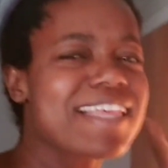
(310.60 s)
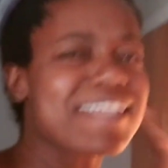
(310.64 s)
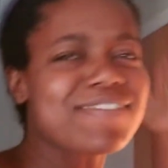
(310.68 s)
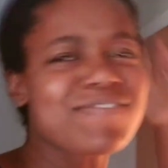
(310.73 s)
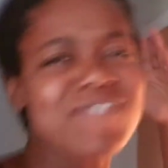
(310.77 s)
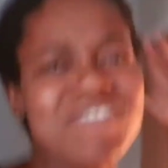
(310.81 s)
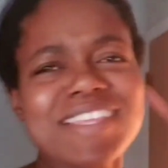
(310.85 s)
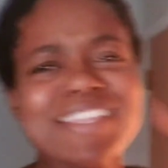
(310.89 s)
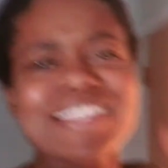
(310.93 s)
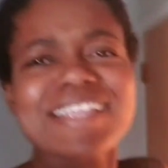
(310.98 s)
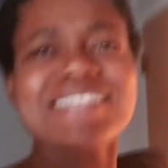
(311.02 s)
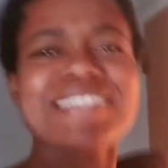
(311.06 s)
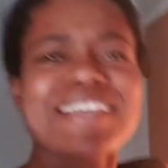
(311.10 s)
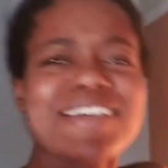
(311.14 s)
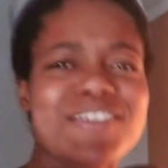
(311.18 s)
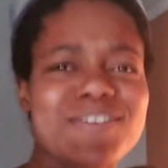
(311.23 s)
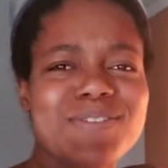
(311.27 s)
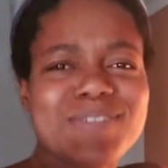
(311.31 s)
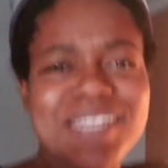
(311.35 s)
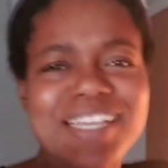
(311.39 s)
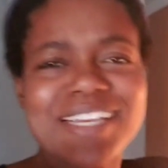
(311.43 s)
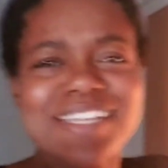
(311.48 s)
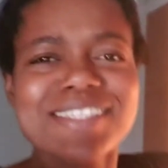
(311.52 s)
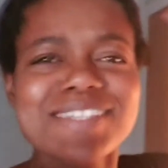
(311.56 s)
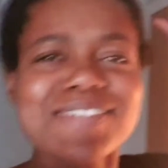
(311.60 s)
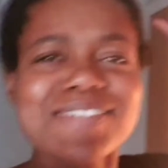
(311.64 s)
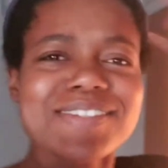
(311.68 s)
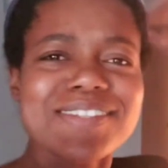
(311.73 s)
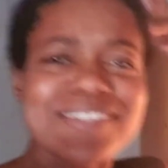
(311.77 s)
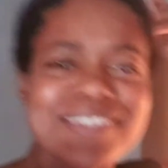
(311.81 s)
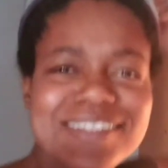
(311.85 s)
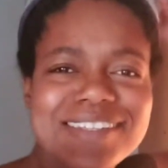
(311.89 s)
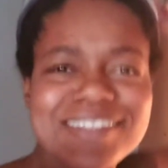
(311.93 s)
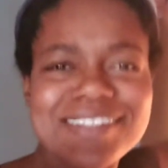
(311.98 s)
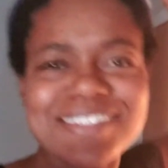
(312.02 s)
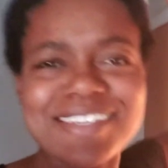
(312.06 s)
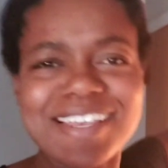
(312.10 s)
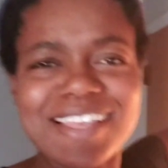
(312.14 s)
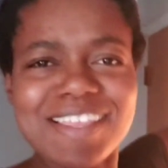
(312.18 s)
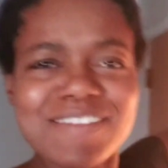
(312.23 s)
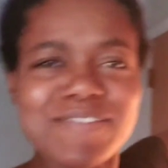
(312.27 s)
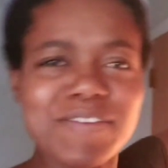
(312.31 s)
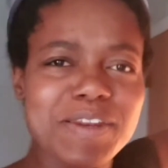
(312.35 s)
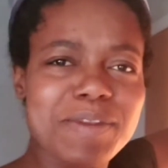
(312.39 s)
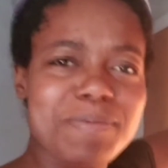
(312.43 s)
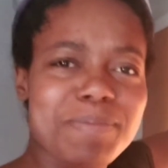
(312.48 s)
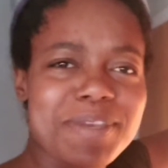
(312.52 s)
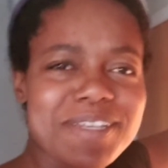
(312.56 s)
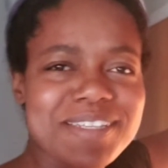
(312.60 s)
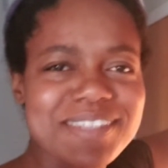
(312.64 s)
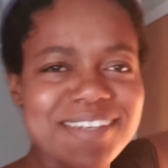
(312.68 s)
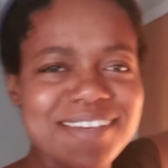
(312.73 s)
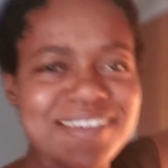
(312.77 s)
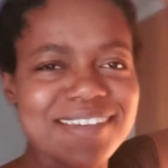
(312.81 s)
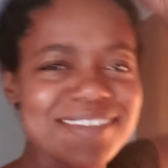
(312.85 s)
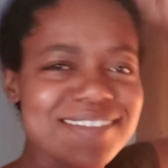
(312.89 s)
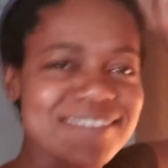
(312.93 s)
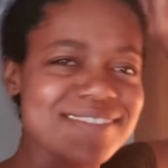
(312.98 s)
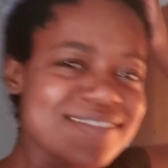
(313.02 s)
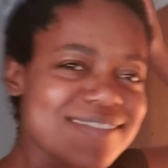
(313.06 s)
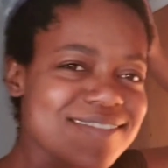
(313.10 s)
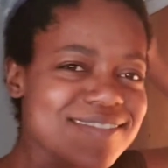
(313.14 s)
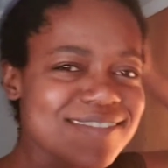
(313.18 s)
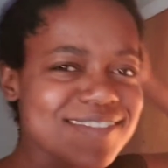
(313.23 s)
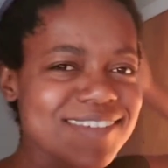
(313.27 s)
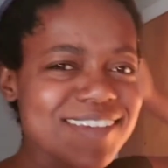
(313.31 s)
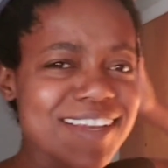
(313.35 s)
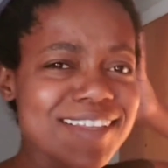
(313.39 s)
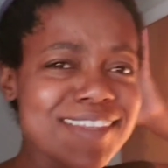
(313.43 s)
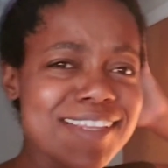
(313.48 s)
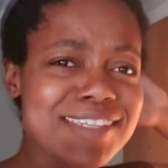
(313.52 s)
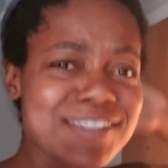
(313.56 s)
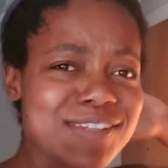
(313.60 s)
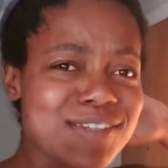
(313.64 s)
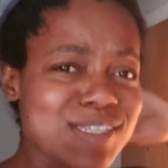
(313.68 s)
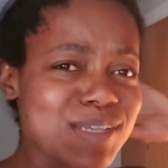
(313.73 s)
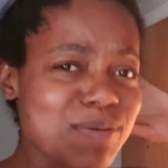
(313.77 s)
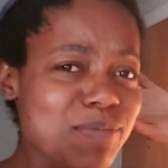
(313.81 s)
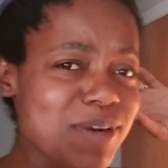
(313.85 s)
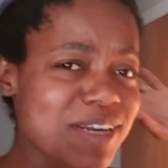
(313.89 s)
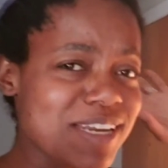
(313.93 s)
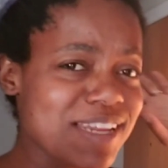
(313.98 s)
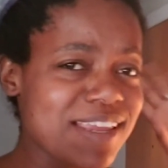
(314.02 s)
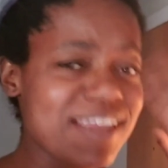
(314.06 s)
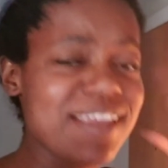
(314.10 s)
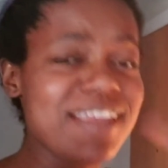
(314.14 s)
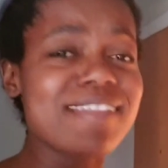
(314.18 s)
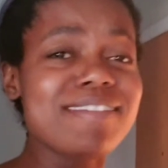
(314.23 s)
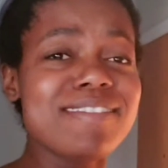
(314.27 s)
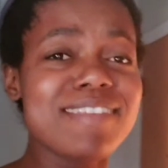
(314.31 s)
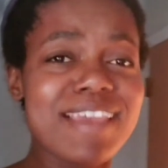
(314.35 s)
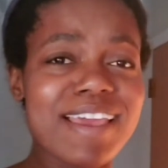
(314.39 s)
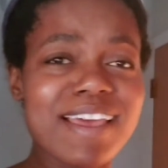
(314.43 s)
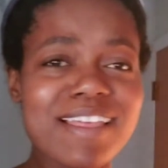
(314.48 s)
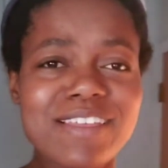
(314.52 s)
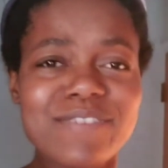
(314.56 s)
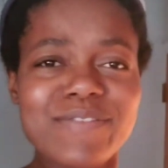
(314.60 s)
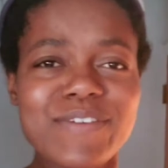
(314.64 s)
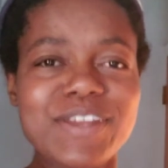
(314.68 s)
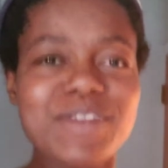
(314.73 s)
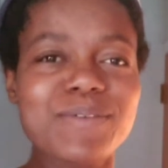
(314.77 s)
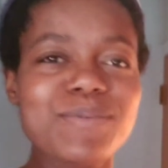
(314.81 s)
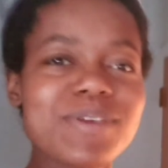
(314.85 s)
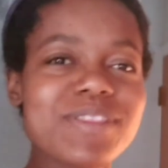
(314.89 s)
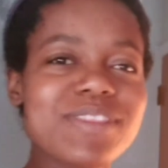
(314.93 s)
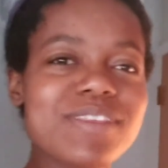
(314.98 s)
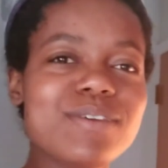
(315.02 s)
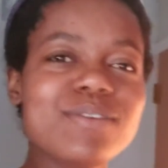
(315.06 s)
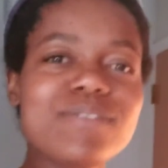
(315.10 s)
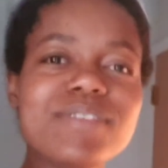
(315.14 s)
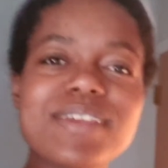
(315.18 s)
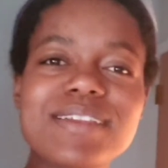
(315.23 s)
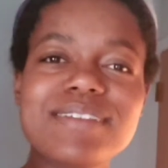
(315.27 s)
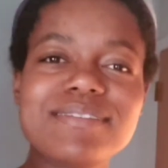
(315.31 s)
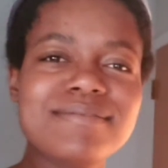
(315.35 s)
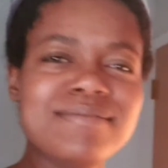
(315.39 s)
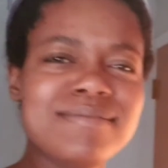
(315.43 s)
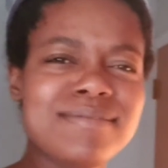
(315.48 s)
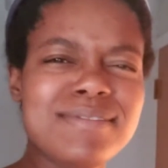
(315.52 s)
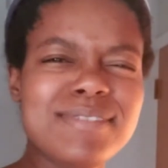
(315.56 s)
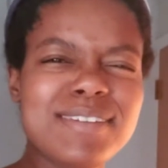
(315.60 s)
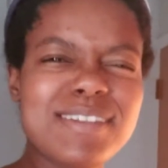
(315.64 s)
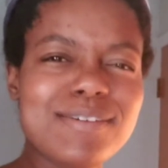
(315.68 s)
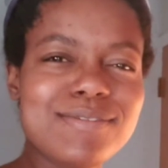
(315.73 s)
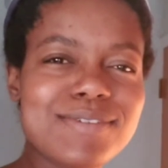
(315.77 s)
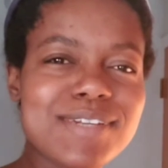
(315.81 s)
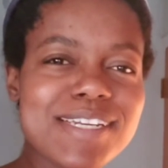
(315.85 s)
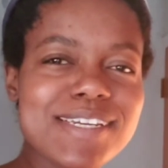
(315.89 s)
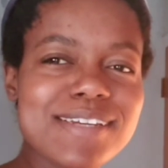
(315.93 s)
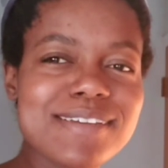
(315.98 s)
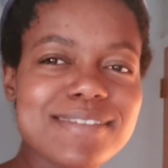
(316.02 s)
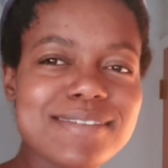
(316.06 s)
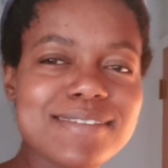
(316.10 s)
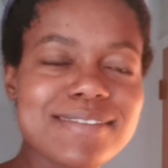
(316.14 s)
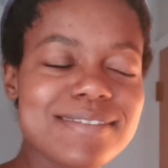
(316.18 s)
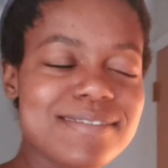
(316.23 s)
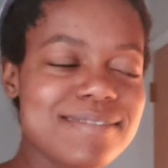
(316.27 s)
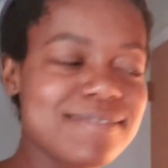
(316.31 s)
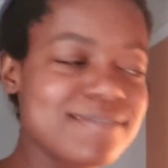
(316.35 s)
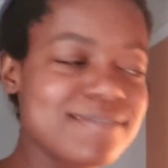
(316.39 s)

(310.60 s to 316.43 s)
I feel like that's how you dance. It's elevator music. Unless there's someone in the elevator with you, then don't dance.